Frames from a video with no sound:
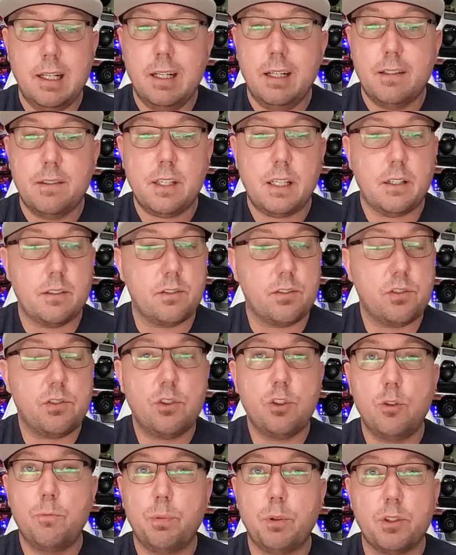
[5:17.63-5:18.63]
it's like a
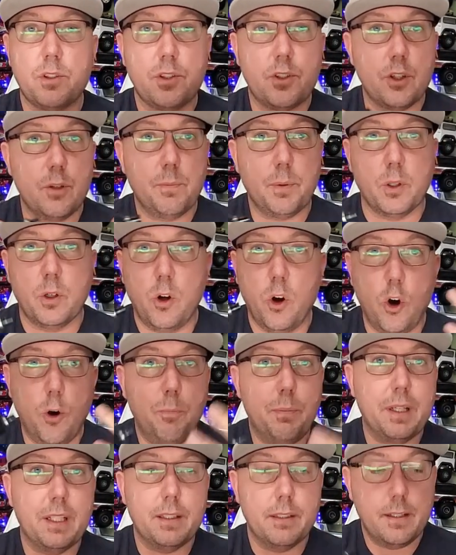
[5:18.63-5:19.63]
super duper
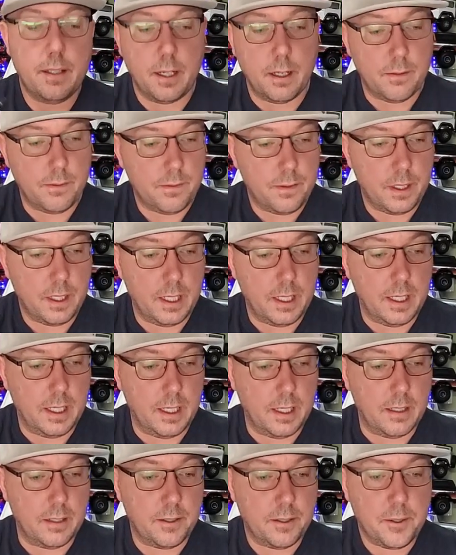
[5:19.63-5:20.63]
open diff,
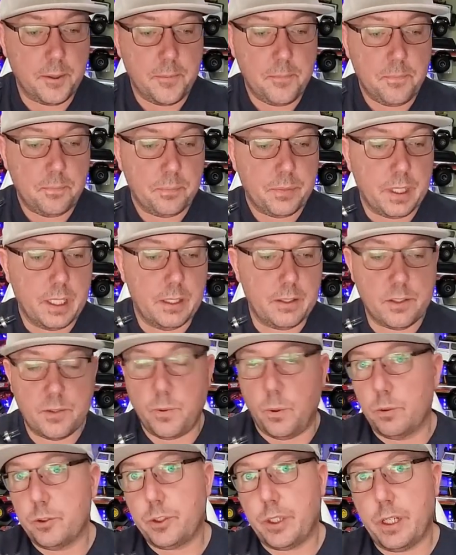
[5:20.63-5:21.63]
and it just
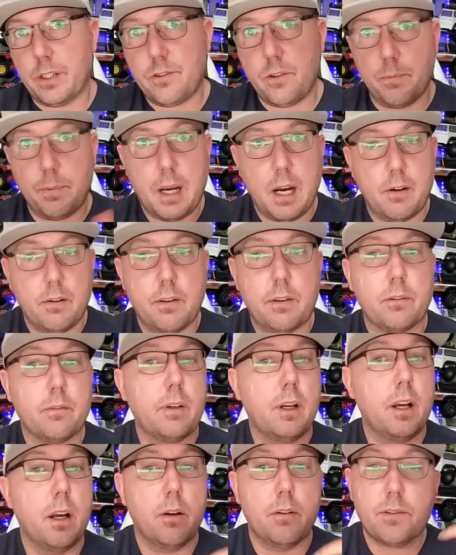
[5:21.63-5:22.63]
won't transfer power to the
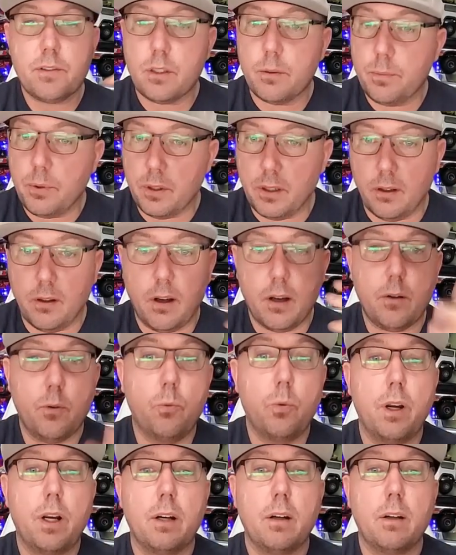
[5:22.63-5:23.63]
ground. It's going to put a lot of
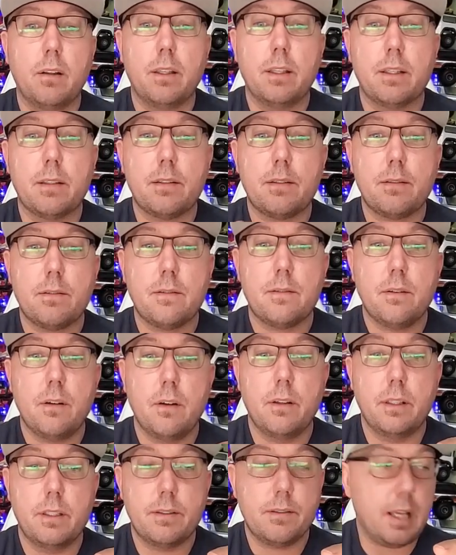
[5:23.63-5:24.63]
wear on this
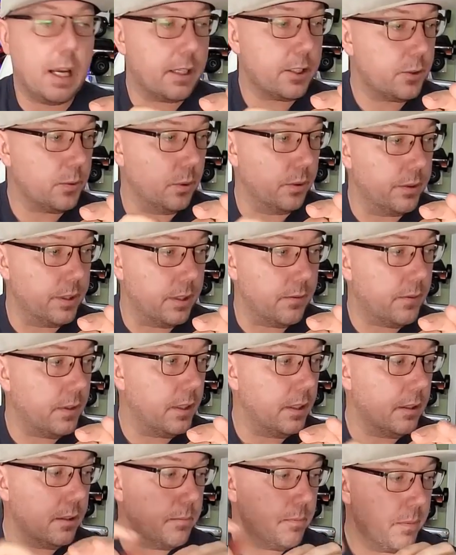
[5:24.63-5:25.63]
actual diff
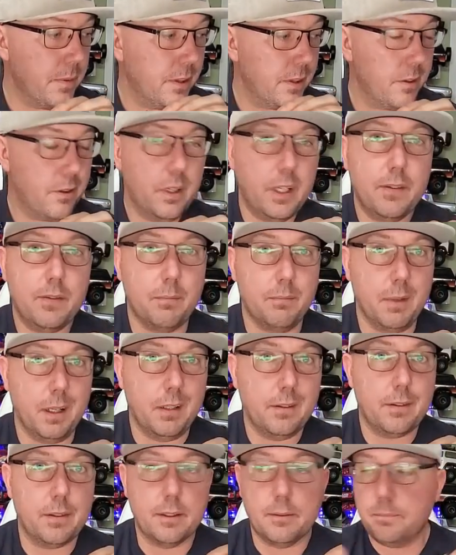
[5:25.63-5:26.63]
gear. Could even
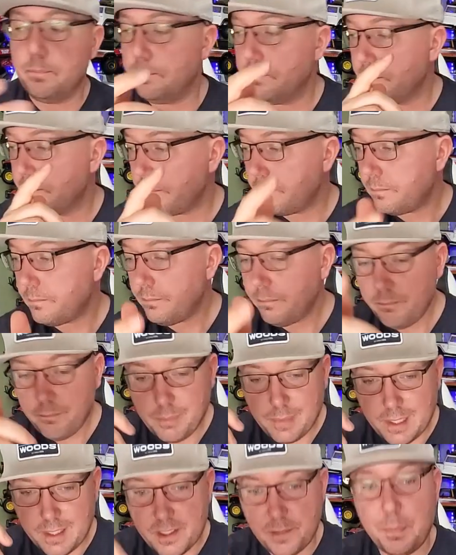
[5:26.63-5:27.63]
melt it,
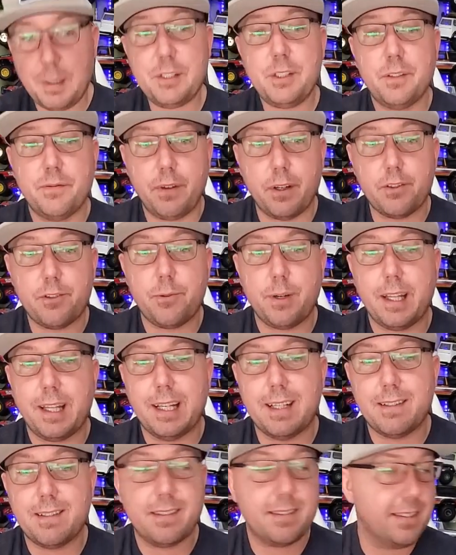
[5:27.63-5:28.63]
especially if I was running
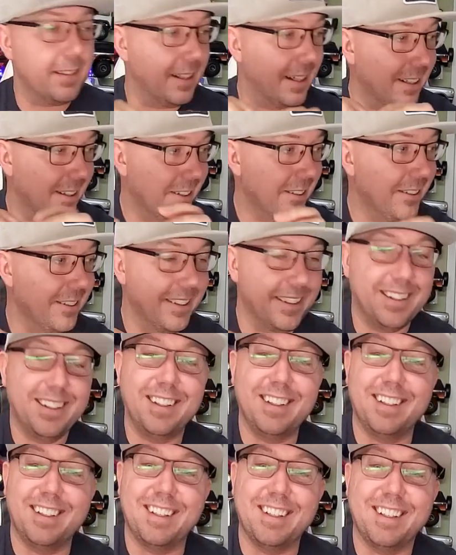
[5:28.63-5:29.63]
that 6900
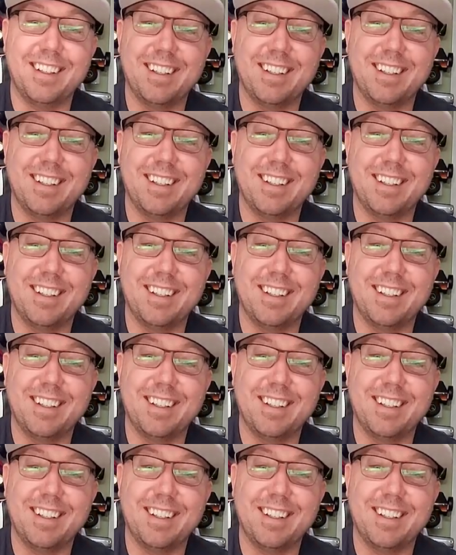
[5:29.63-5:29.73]
in